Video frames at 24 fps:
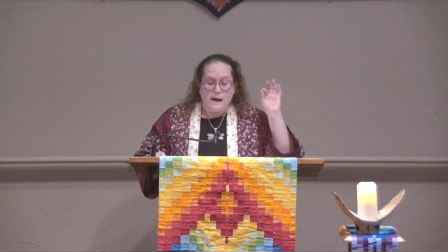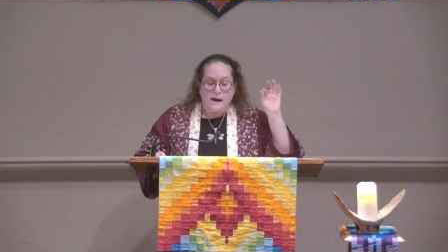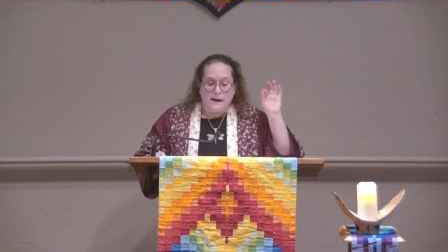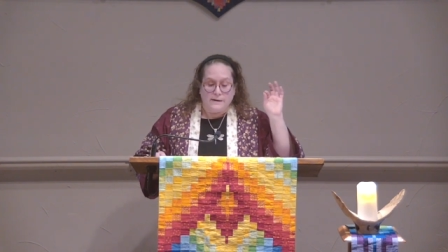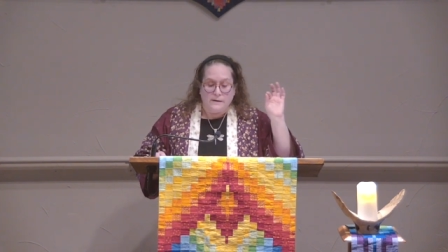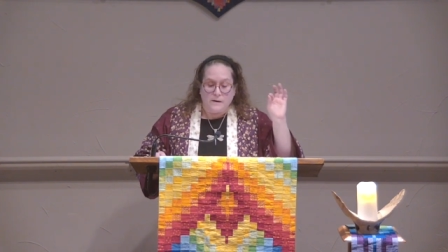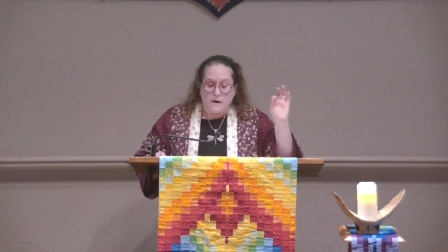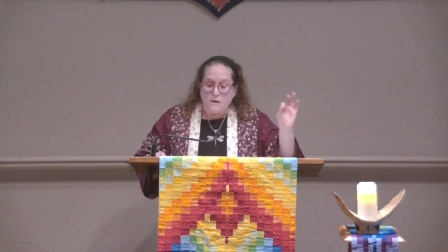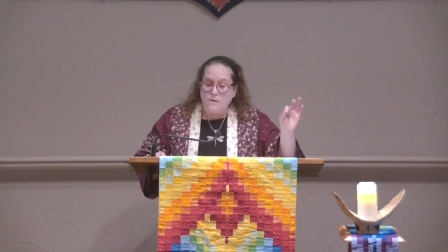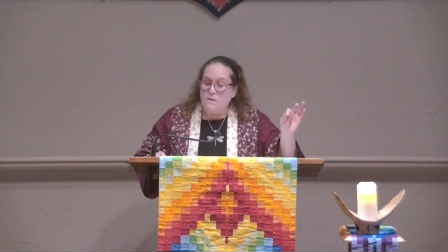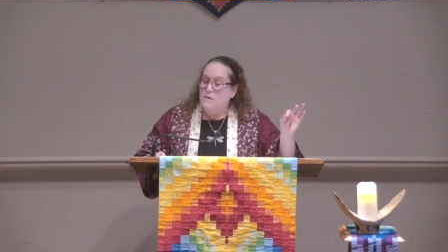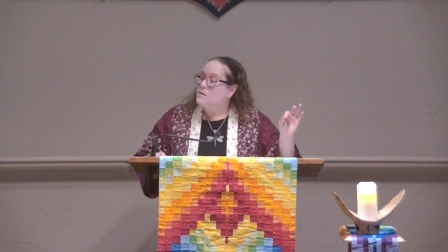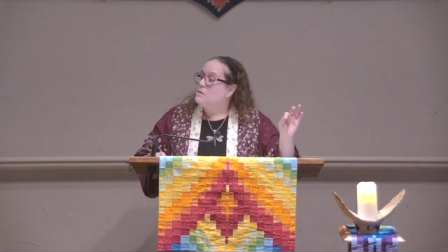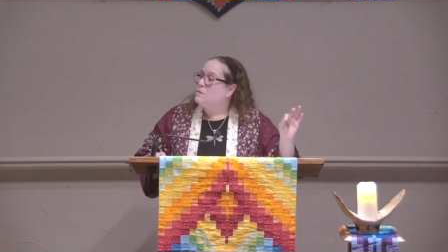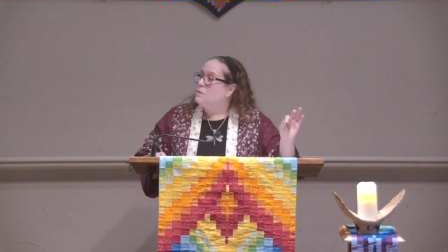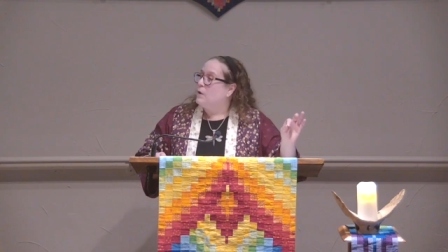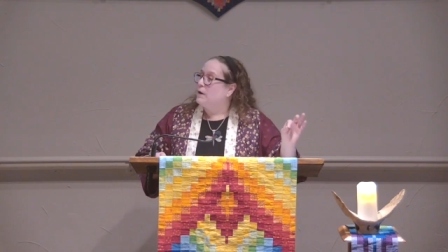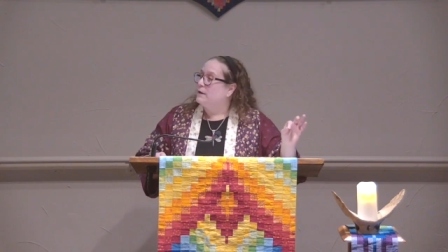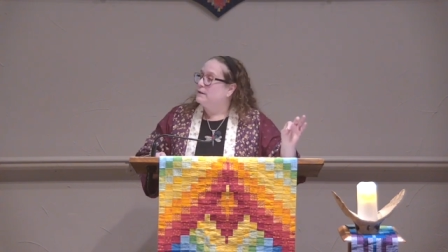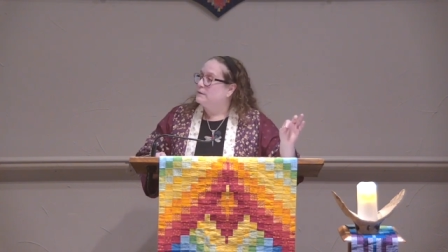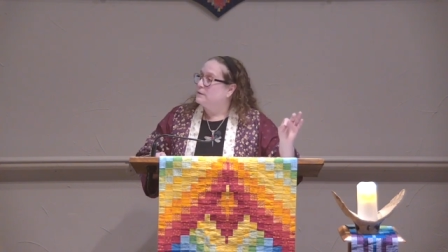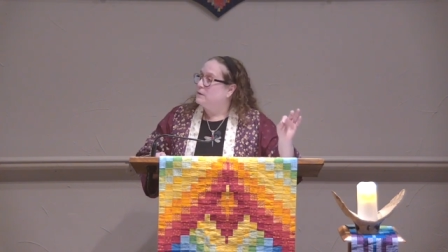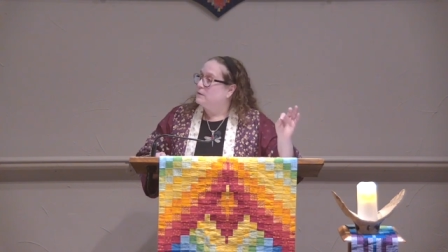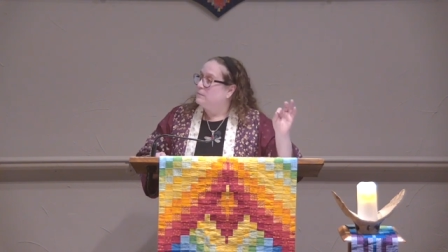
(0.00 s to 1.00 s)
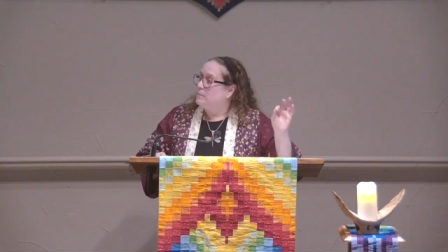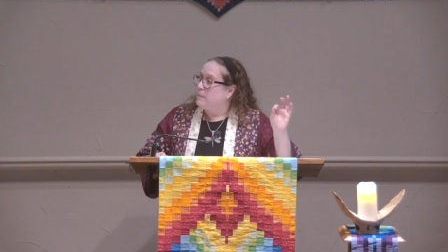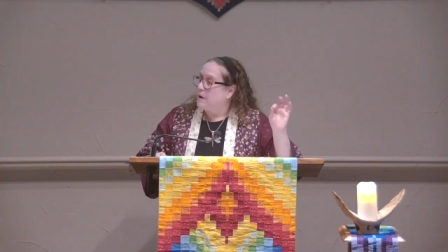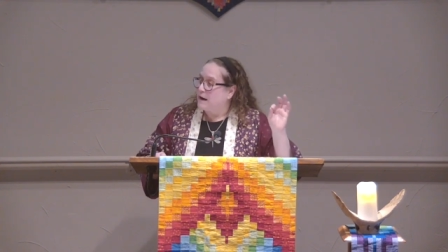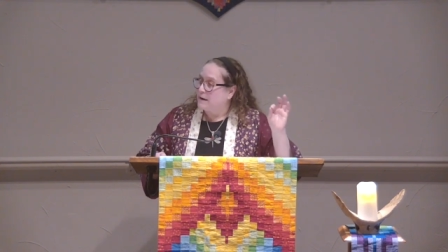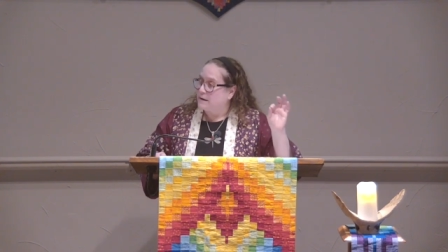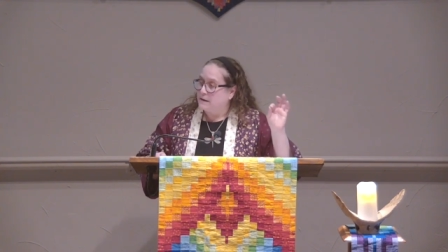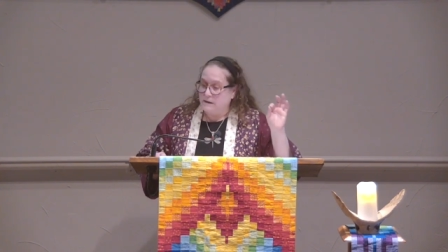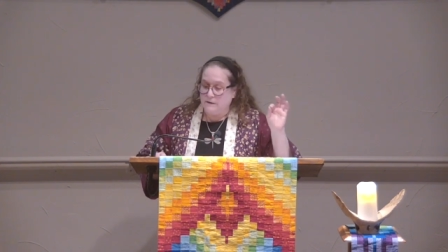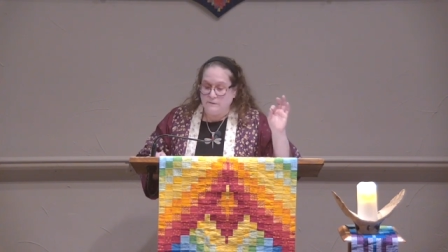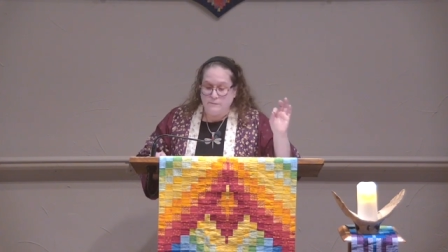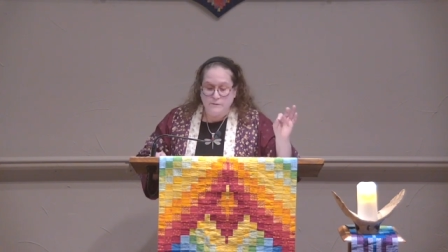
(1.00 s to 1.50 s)
and own one's own
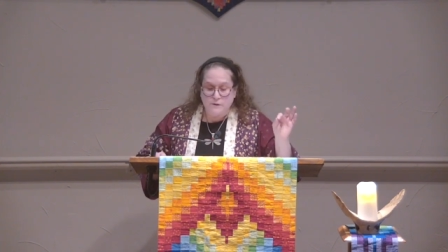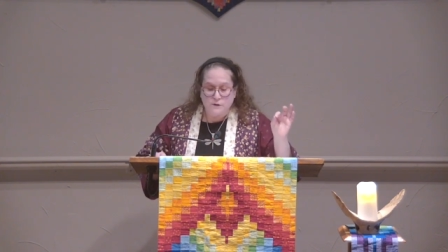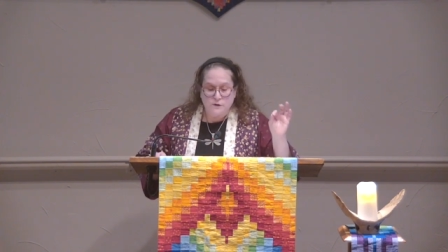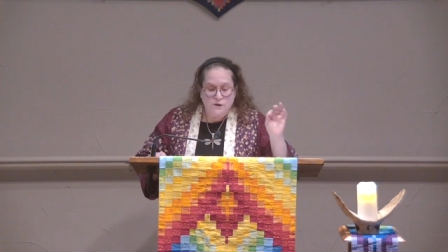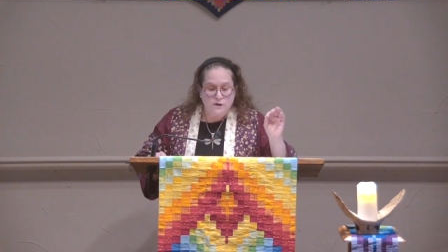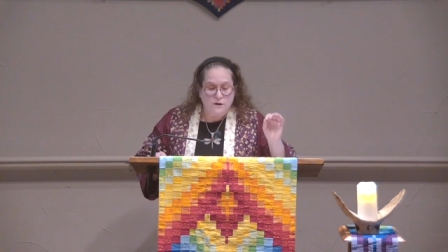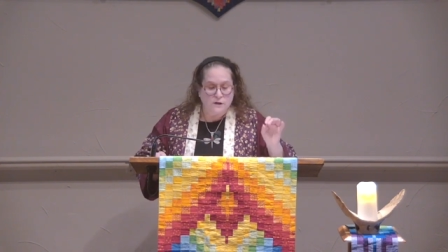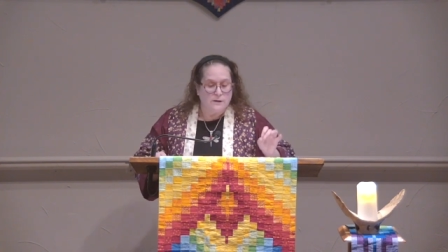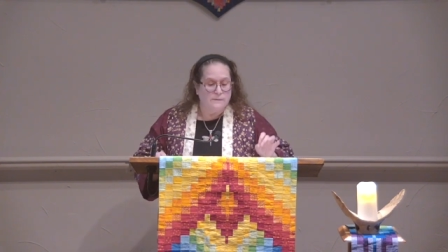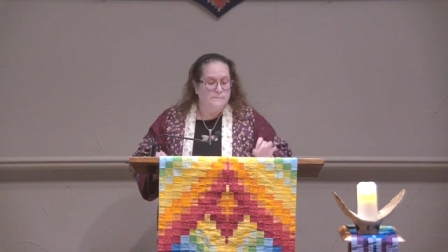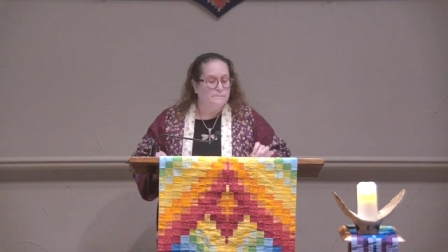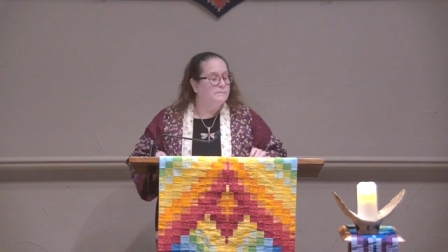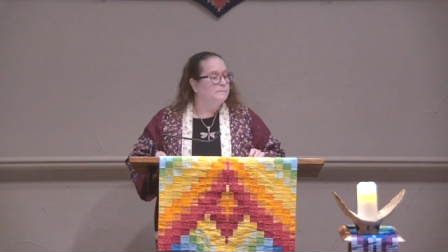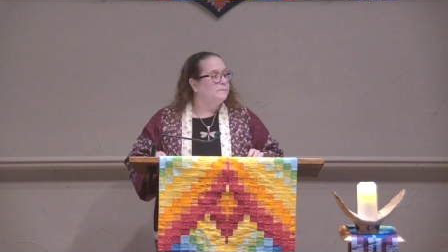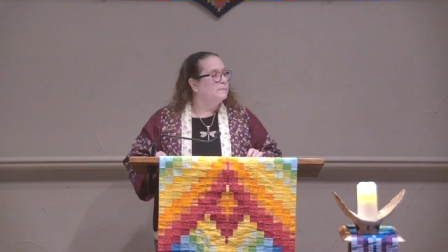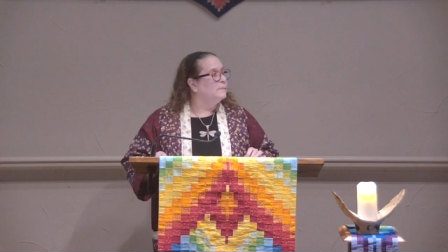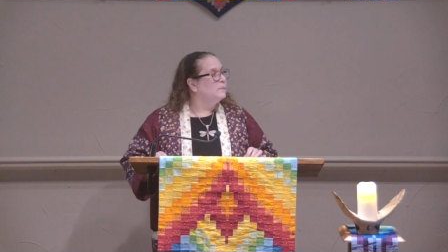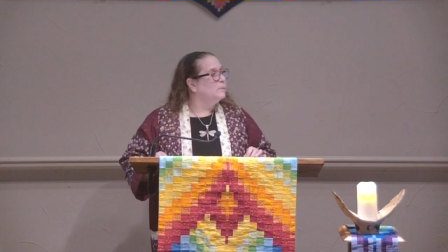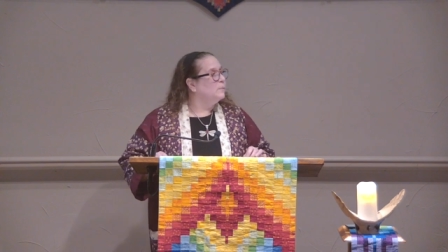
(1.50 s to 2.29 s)
body and future,